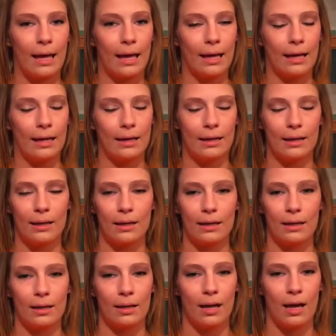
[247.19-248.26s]
and
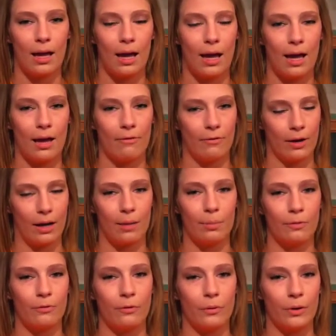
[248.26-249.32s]
I've read it
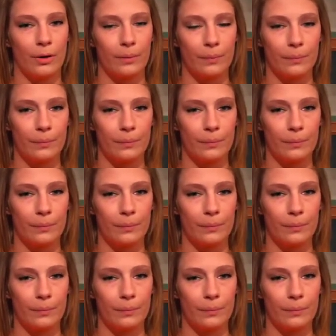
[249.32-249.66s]
before.